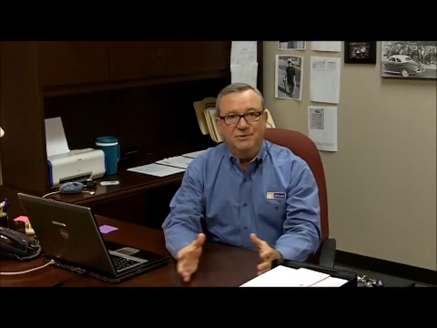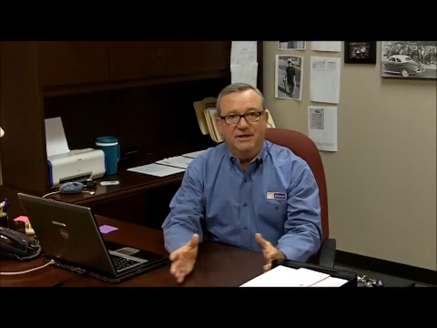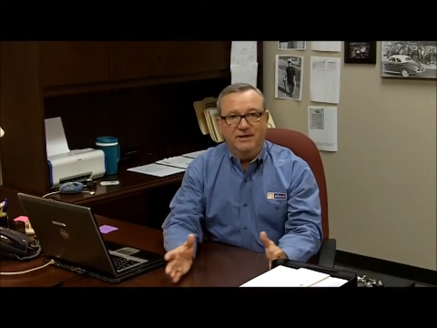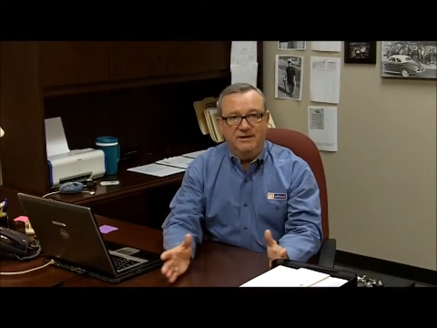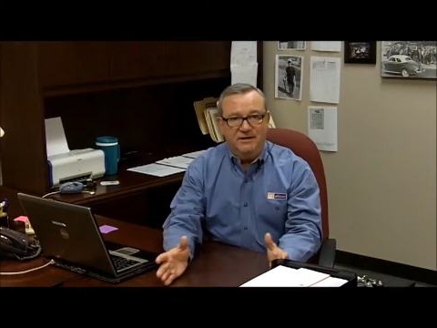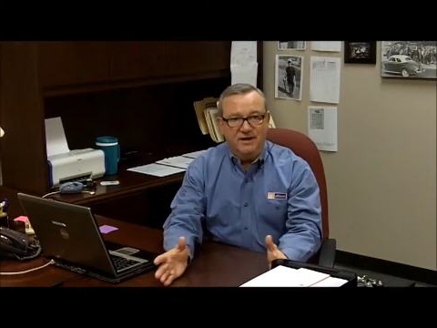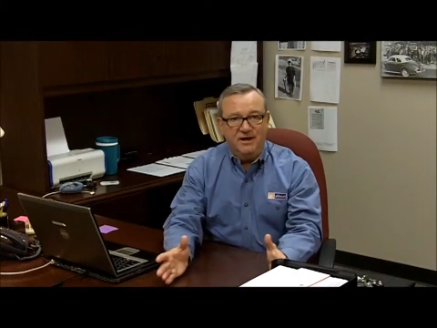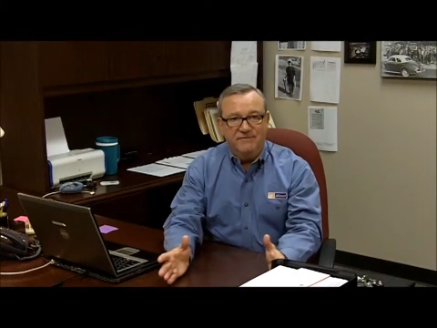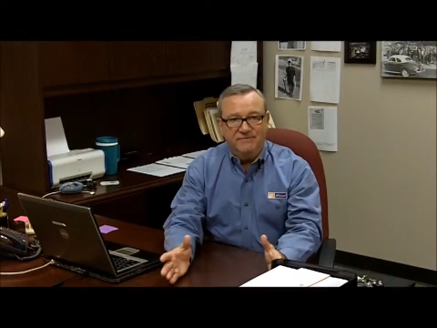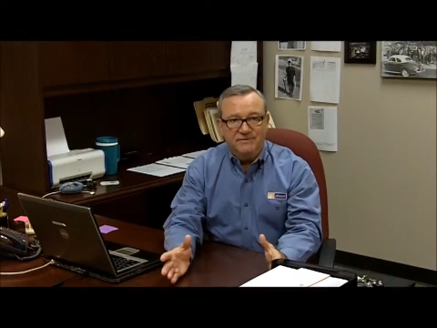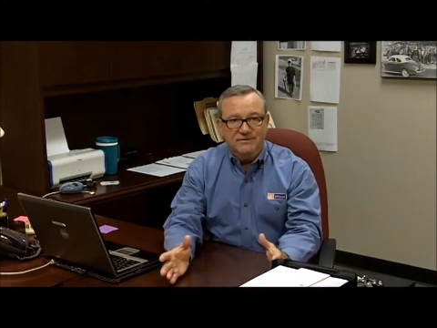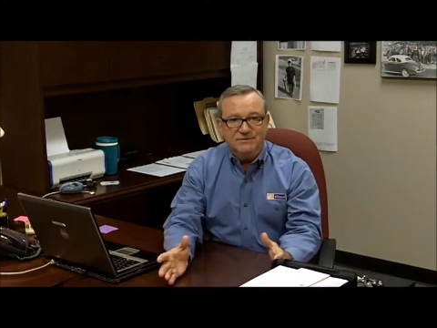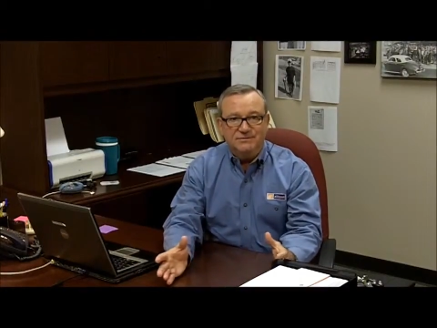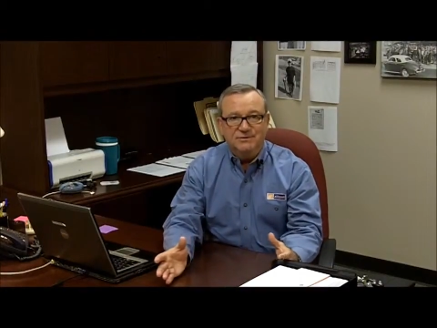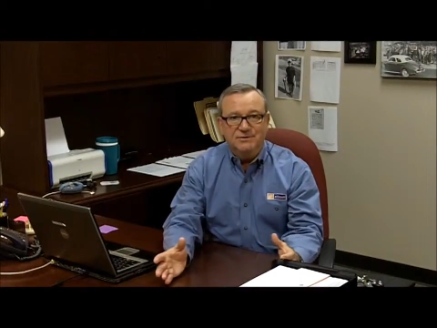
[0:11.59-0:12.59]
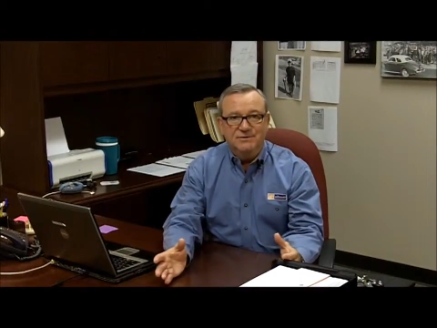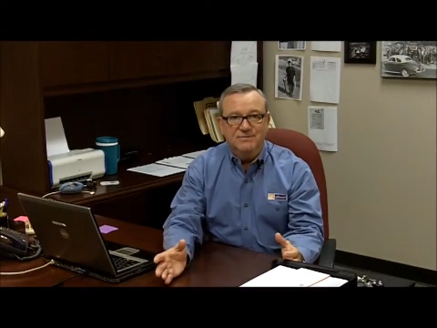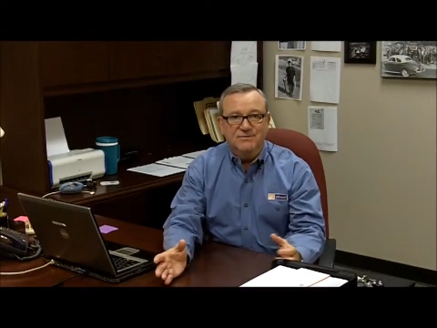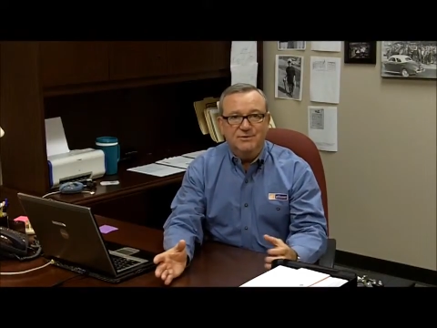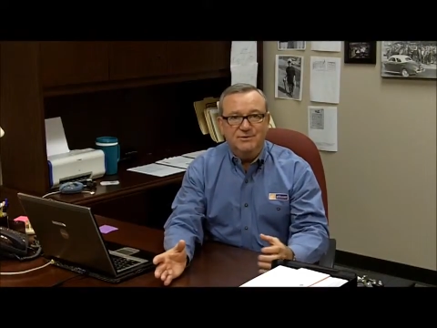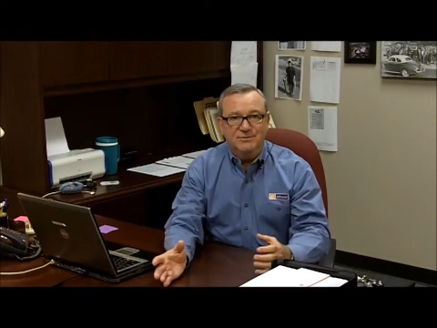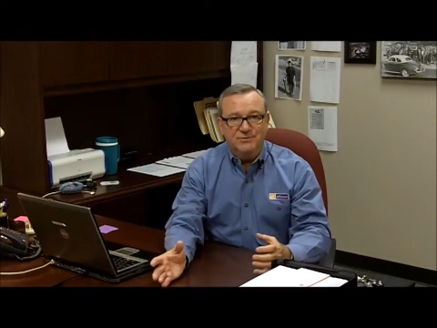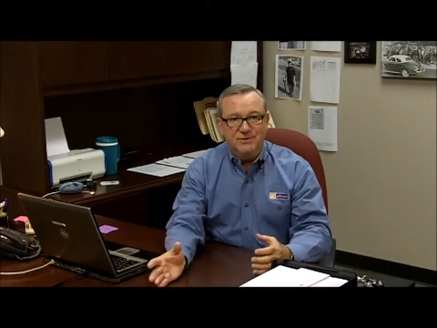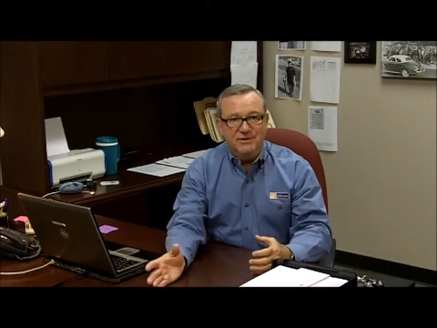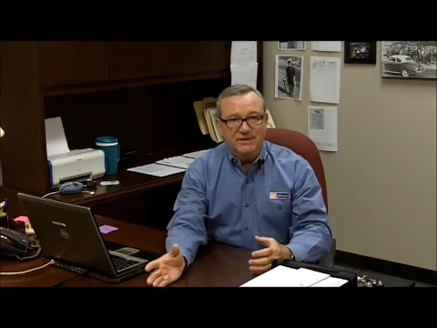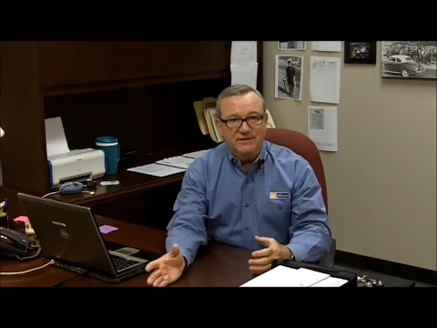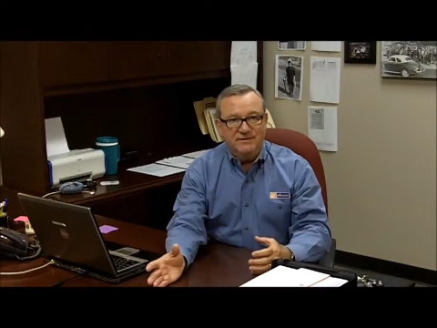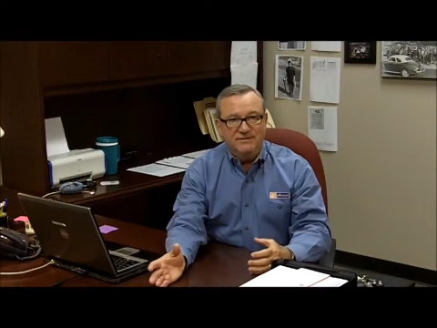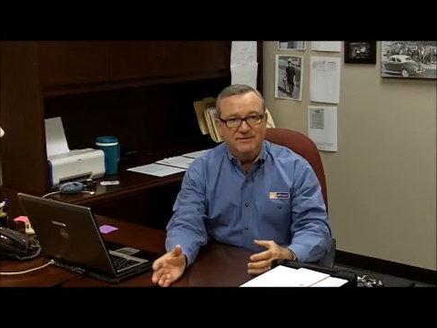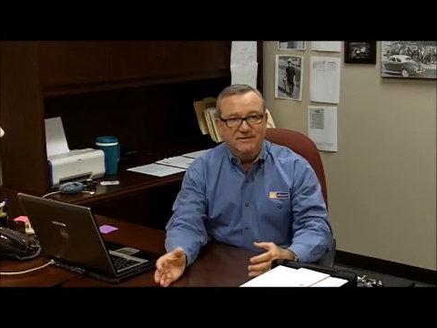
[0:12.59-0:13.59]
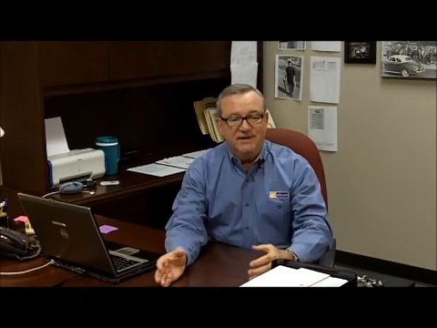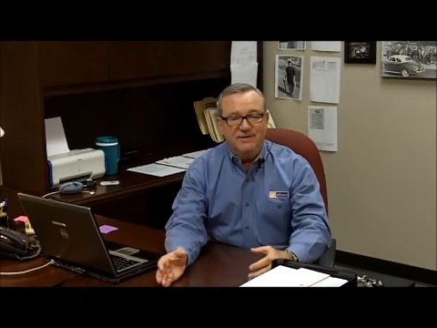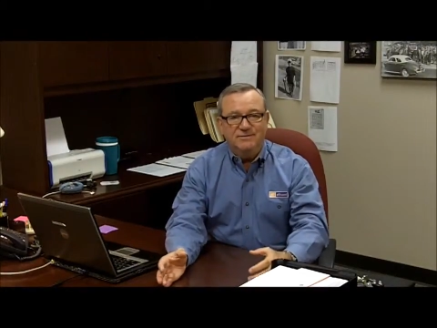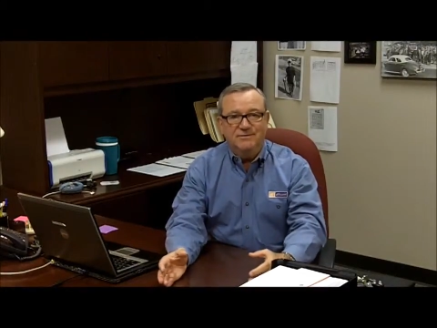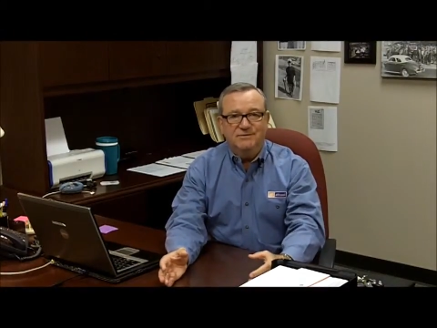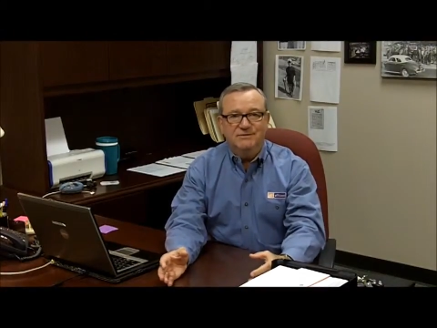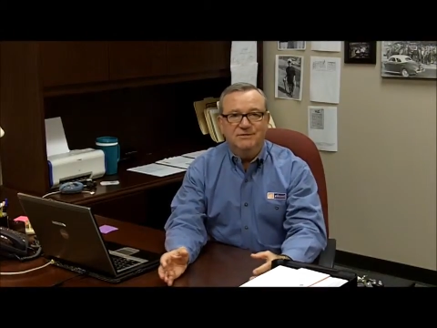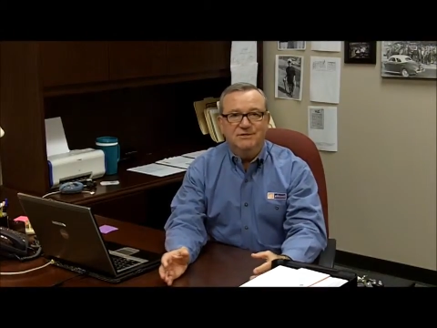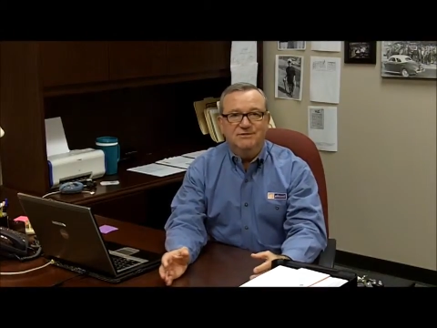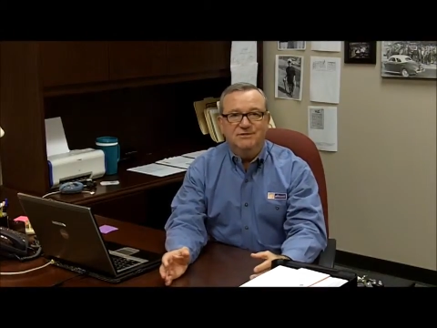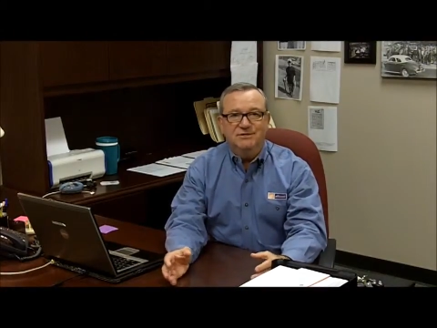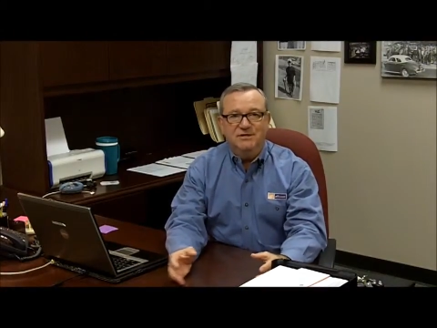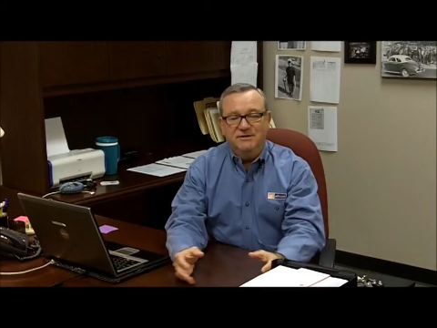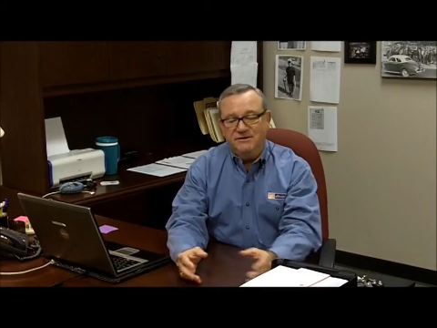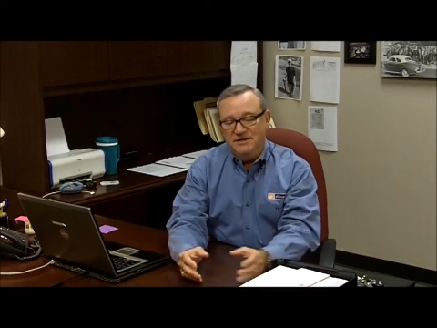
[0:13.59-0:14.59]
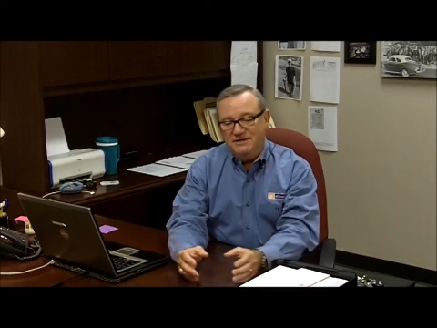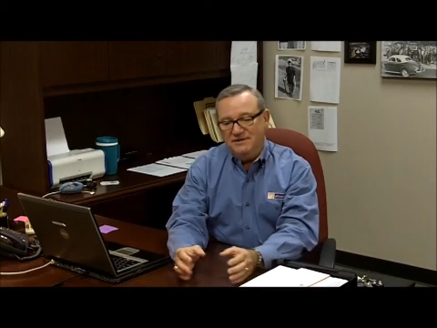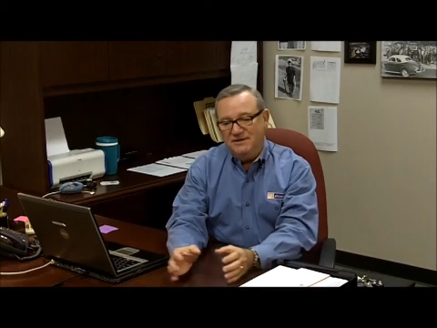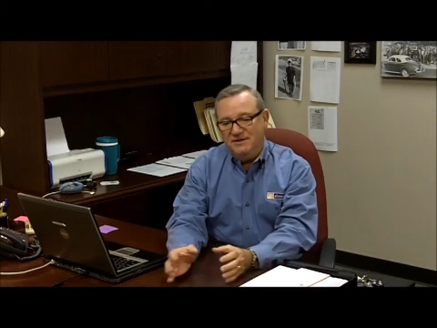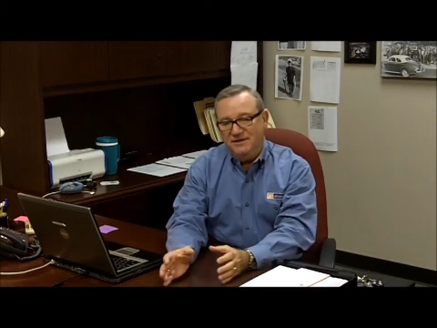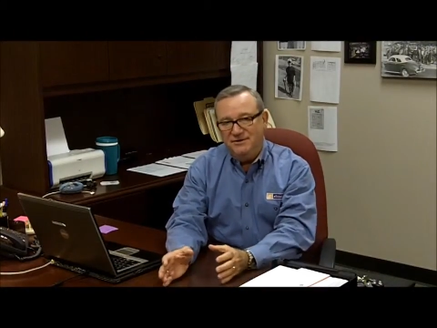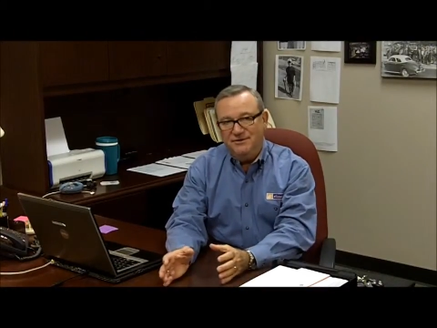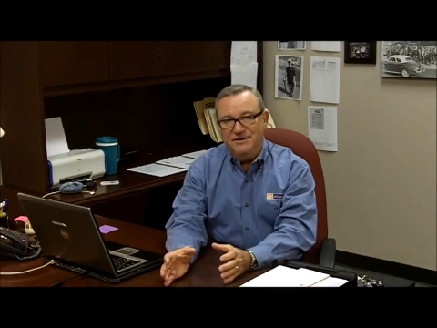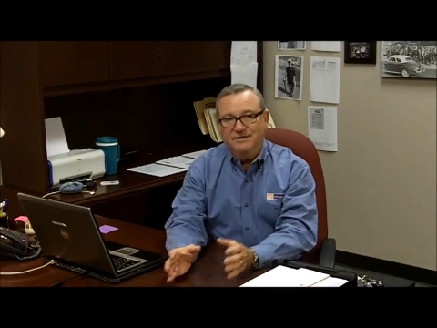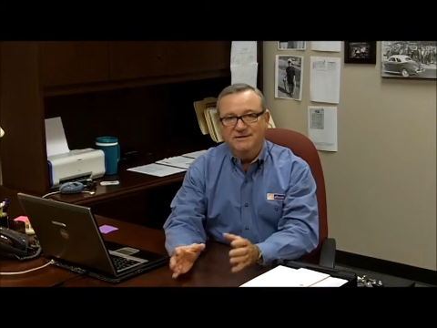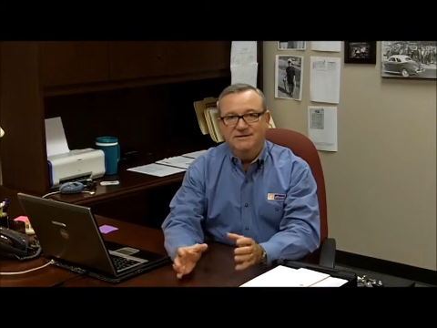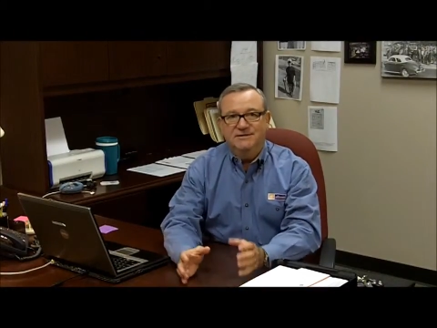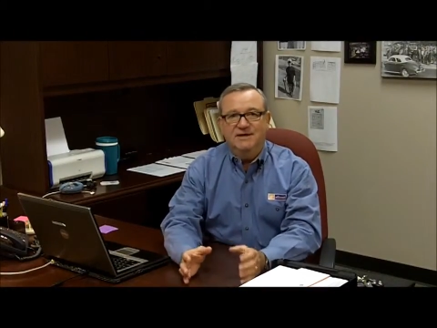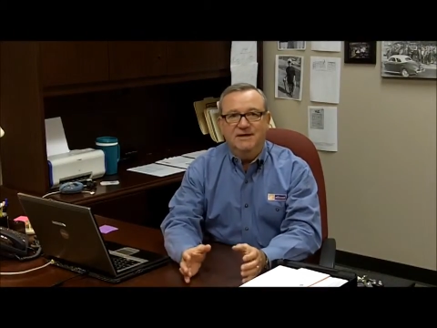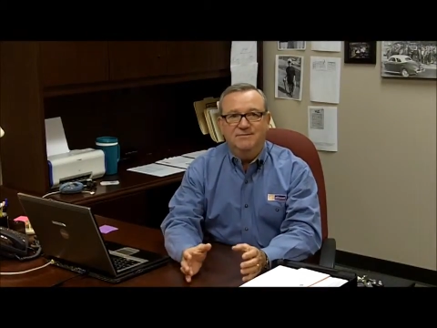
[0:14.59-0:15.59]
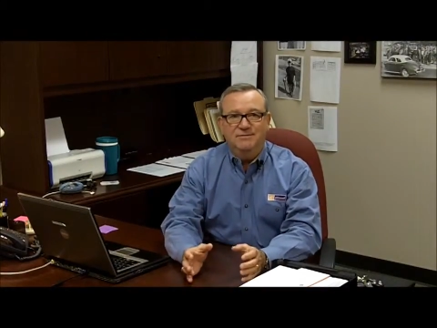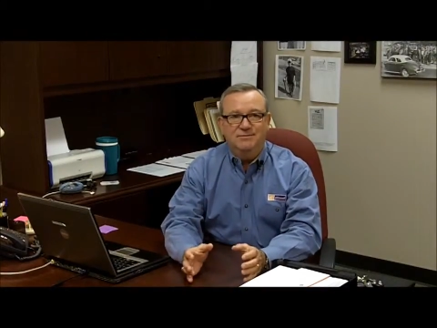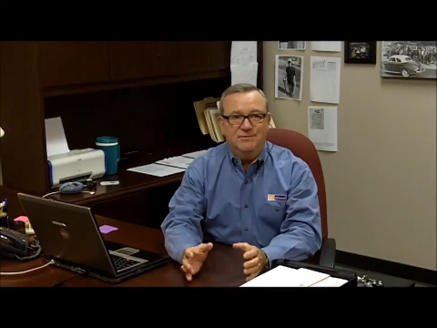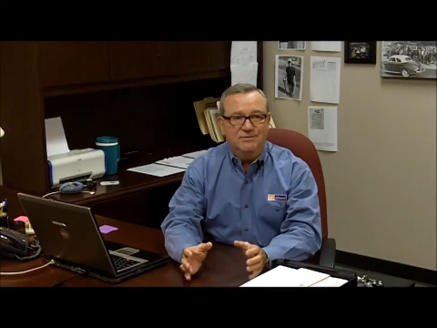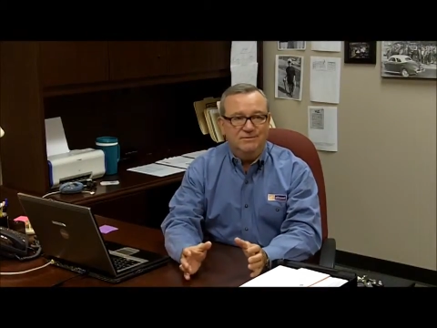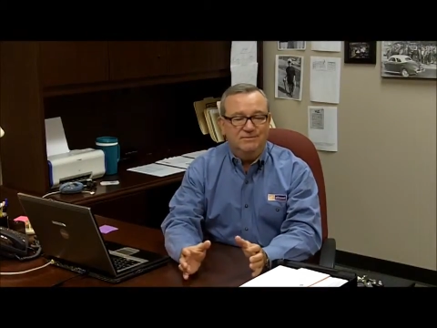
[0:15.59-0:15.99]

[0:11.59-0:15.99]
We had a conference room where the one end of the table was engineering, the other end of the table,